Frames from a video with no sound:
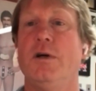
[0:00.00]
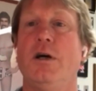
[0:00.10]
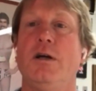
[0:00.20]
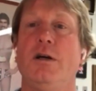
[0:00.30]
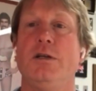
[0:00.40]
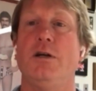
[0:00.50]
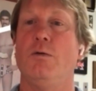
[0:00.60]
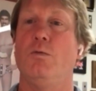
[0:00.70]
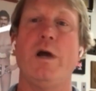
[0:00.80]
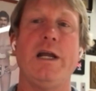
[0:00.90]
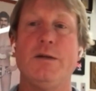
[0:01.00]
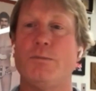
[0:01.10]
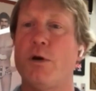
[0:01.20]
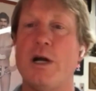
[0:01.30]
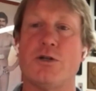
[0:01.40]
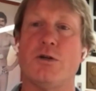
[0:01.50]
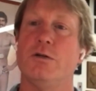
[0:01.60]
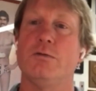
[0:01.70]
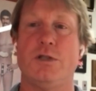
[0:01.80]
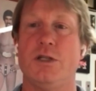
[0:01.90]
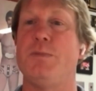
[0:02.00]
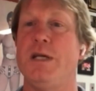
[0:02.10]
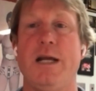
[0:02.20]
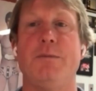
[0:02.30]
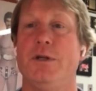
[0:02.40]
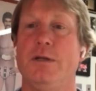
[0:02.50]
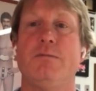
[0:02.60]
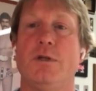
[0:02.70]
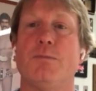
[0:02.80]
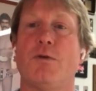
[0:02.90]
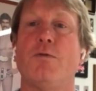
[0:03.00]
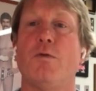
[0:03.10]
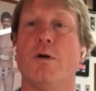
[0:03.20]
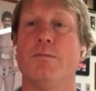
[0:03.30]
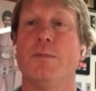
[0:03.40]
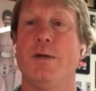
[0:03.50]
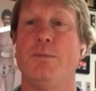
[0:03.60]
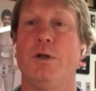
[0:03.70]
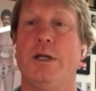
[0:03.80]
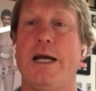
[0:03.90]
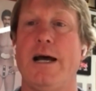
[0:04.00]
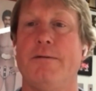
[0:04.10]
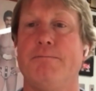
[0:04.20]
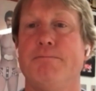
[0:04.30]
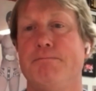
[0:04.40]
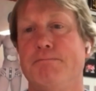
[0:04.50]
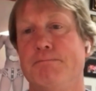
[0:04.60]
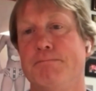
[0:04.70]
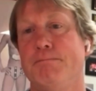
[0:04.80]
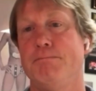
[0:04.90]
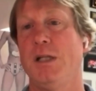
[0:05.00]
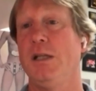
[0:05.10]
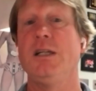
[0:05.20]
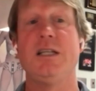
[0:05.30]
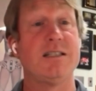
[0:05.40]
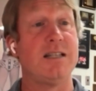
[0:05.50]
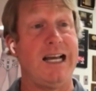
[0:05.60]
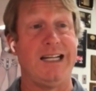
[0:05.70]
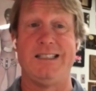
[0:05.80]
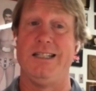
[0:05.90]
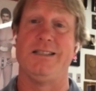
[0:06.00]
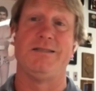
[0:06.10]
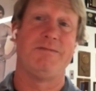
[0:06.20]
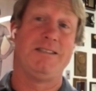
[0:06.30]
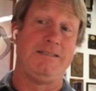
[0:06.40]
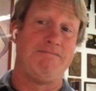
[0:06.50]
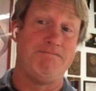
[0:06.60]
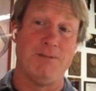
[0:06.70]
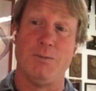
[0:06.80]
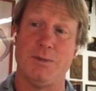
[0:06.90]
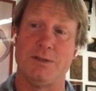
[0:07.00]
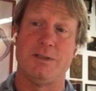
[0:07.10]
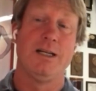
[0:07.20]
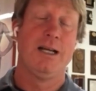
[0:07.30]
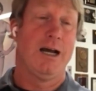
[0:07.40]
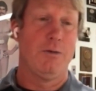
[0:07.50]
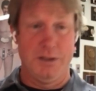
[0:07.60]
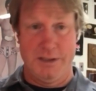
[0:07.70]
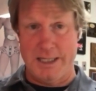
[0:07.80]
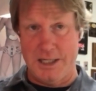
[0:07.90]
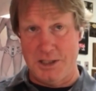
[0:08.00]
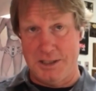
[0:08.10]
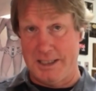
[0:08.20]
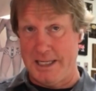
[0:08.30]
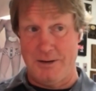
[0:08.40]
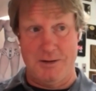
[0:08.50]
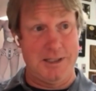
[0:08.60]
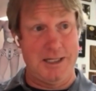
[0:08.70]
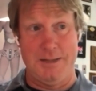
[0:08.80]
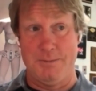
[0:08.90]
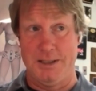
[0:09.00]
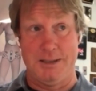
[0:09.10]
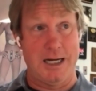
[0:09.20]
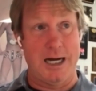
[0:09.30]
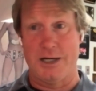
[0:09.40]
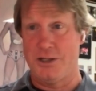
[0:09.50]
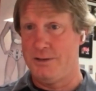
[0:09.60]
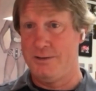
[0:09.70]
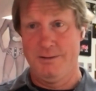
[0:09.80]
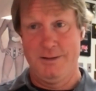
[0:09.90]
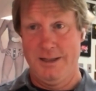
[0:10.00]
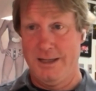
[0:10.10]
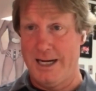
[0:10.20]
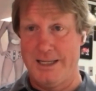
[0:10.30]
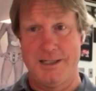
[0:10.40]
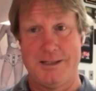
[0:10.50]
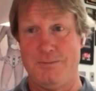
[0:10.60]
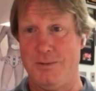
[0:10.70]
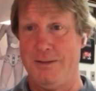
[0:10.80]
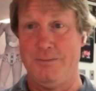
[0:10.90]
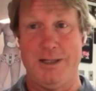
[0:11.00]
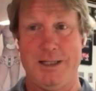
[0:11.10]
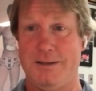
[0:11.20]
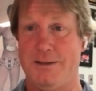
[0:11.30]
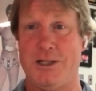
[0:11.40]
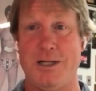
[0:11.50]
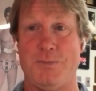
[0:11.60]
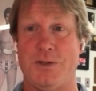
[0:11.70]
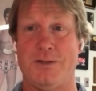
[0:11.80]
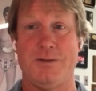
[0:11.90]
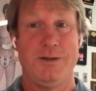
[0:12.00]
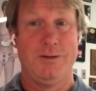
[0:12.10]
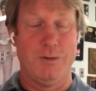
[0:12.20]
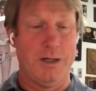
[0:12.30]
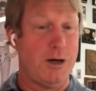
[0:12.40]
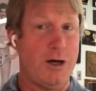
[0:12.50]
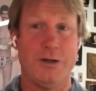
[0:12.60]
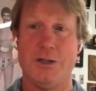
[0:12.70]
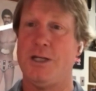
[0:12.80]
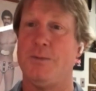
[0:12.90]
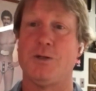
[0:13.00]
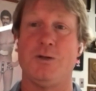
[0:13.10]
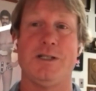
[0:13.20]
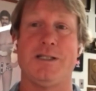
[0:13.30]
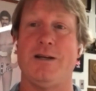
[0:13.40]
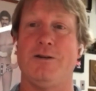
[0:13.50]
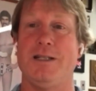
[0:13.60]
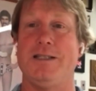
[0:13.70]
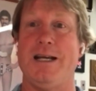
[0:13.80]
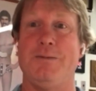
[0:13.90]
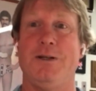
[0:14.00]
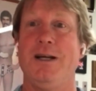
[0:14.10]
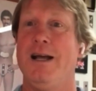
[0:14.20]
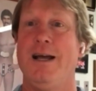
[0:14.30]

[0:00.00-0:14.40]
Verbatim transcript: uh, you know, weighted pressure, just being able to to perform, pull sure. it out. Sure. But Lilly's like just almost wouldn't say she's a guarantee, but gosh, I just when when the chips when all the chips are in the center of the table,